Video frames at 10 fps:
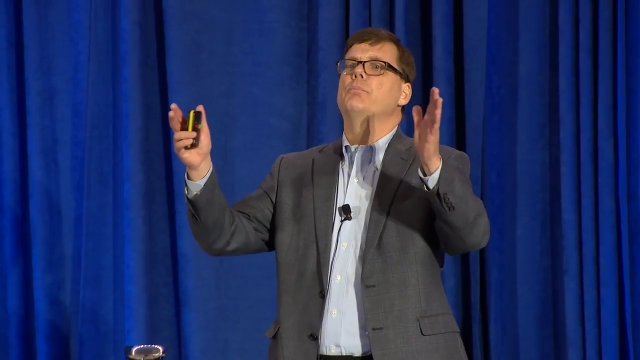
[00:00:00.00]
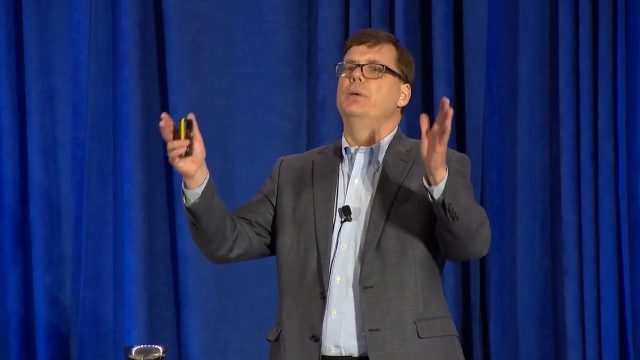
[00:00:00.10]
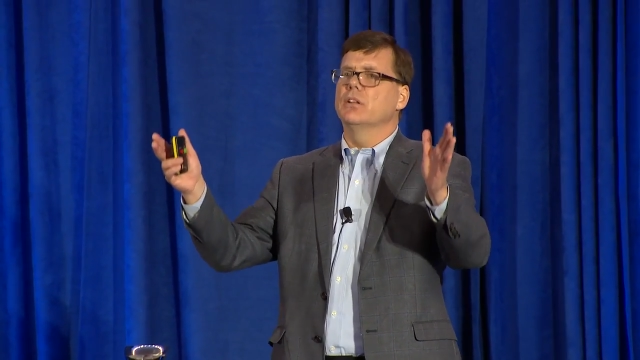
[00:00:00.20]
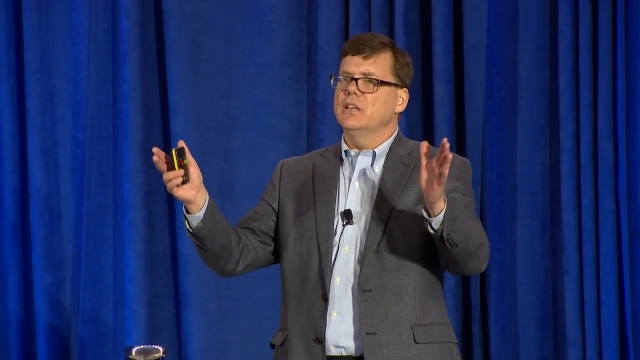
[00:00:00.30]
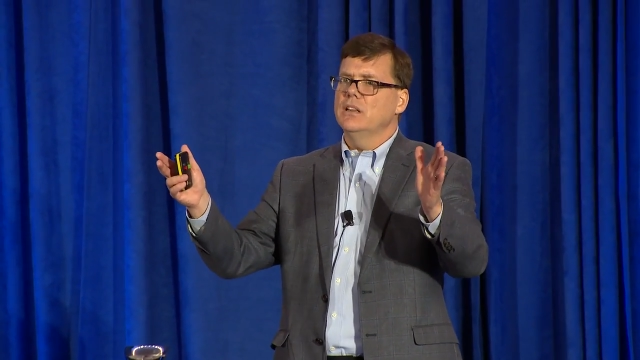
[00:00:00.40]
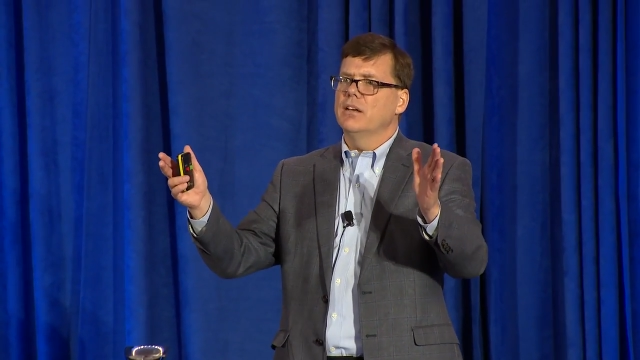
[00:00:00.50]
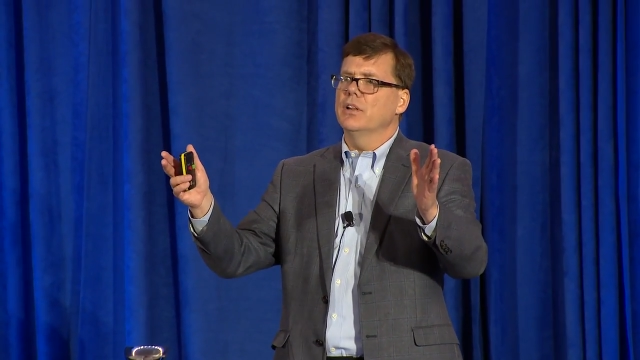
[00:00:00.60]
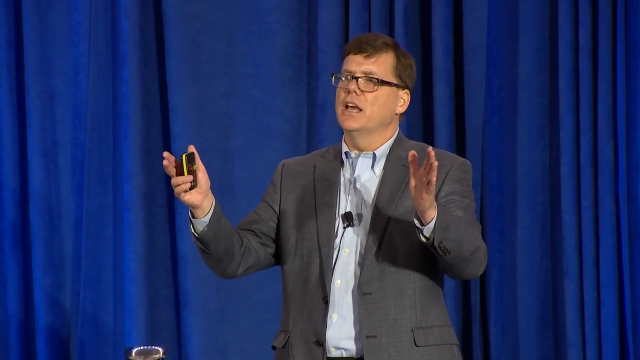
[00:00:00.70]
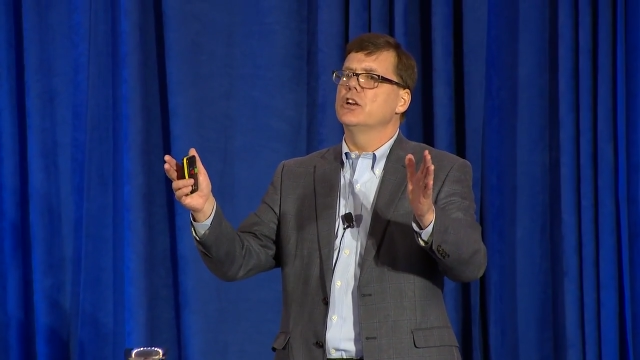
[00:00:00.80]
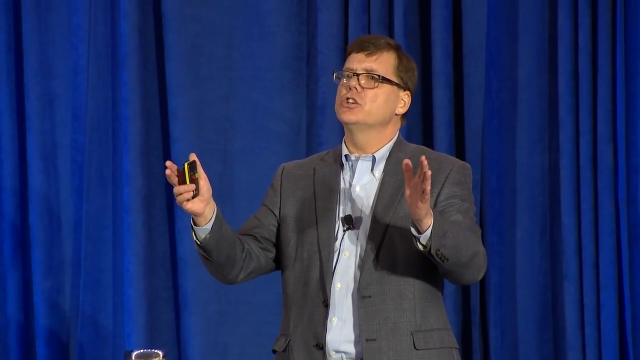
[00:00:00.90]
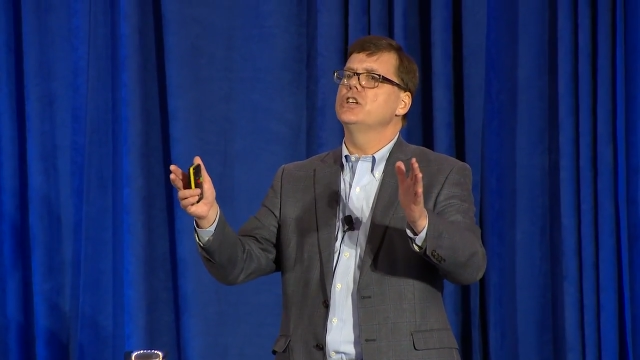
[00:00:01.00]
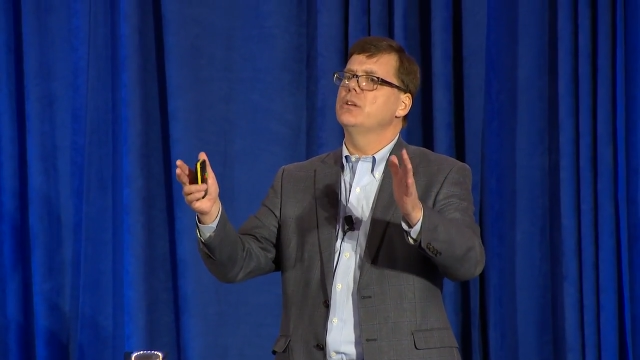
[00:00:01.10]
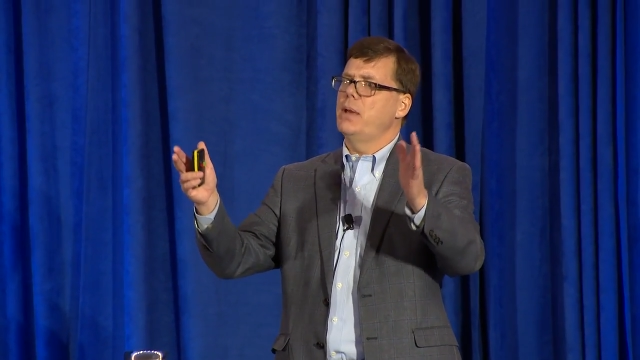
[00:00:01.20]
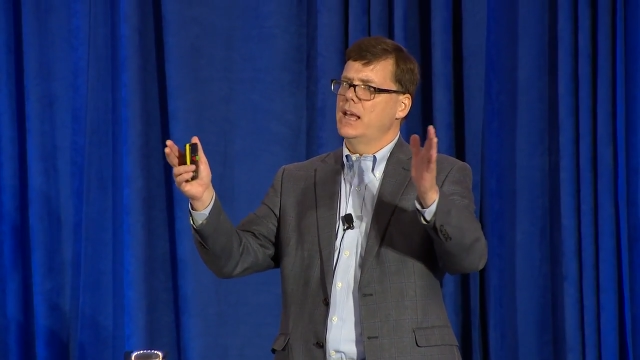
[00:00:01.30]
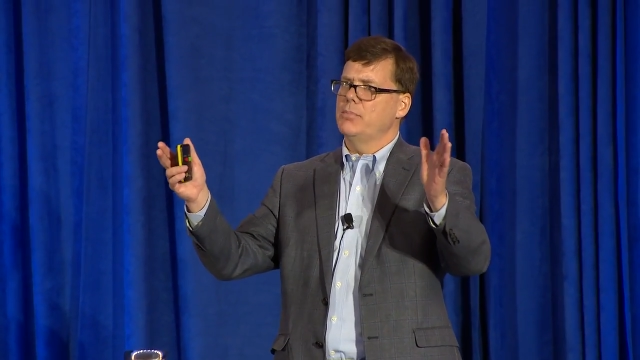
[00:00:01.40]
building level energy
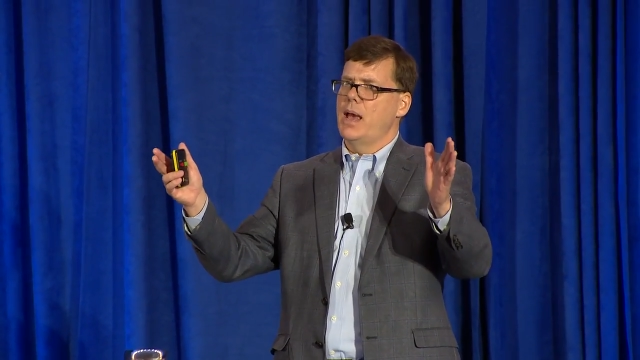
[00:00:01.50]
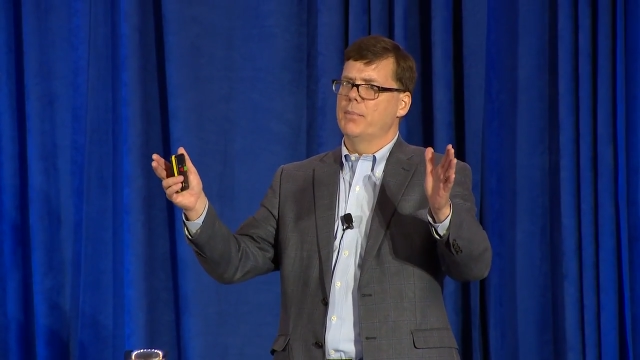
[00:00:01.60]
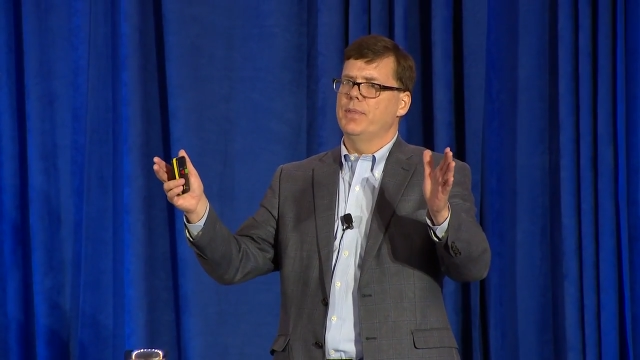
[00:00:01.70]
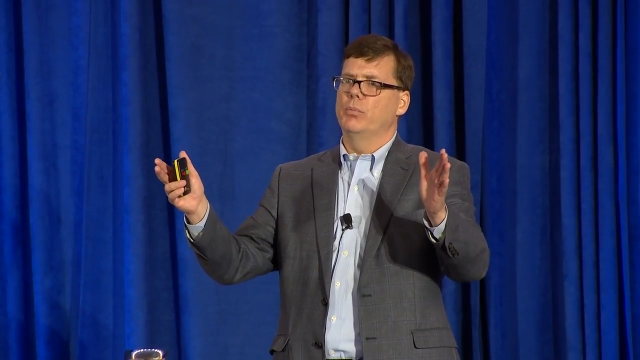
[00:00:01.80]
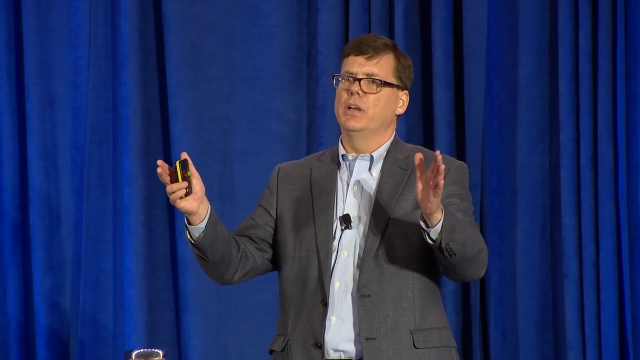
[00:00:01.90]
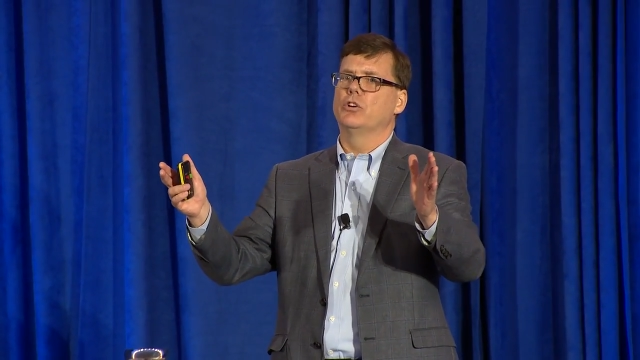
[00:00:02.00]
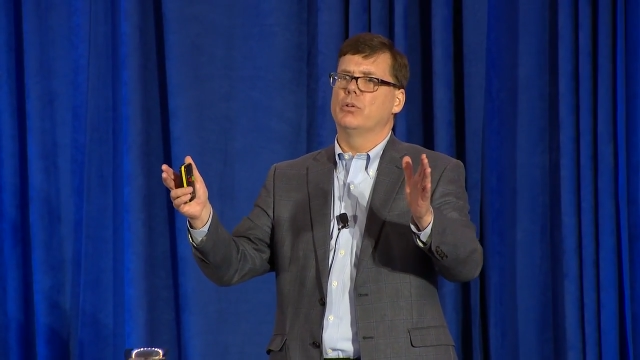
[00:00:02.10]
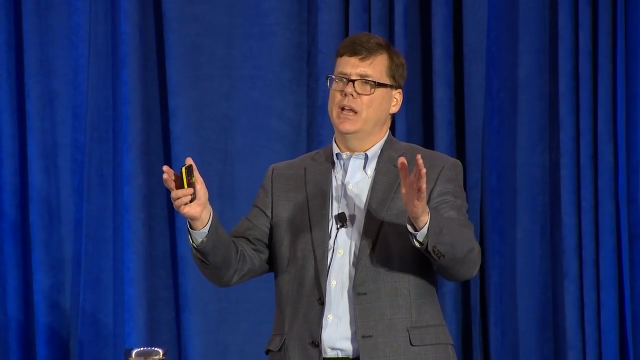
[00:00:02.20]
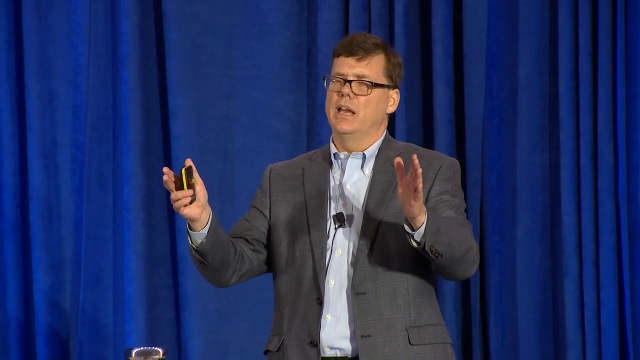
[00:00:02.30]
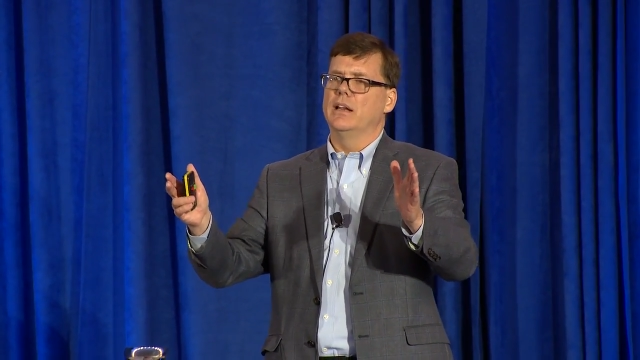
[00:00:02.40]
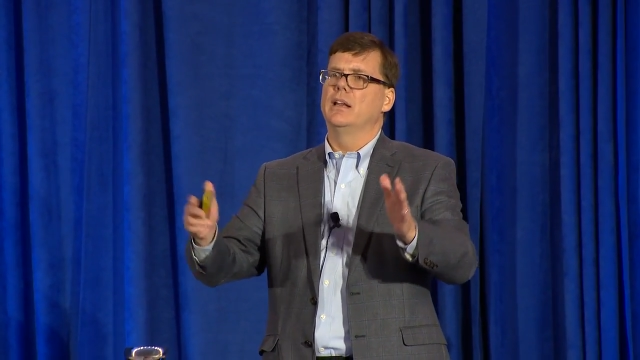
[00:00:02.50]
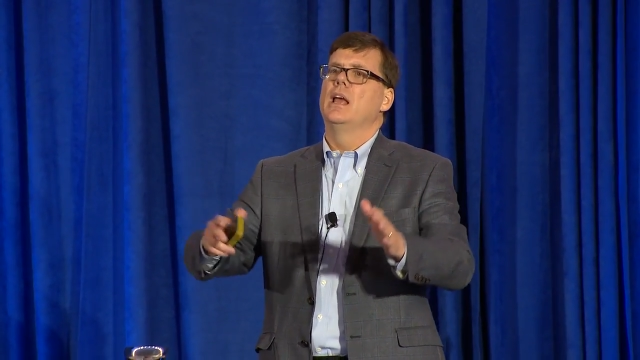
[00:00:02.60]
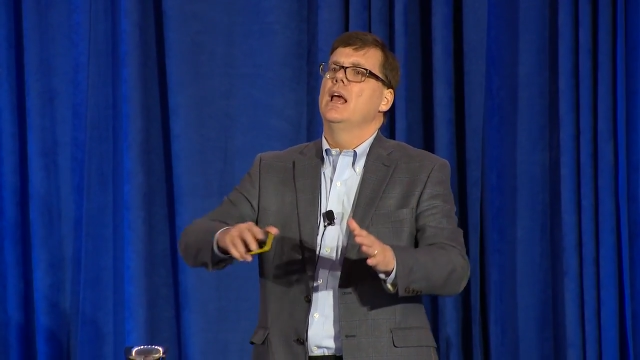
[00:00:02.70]
demand map that we had created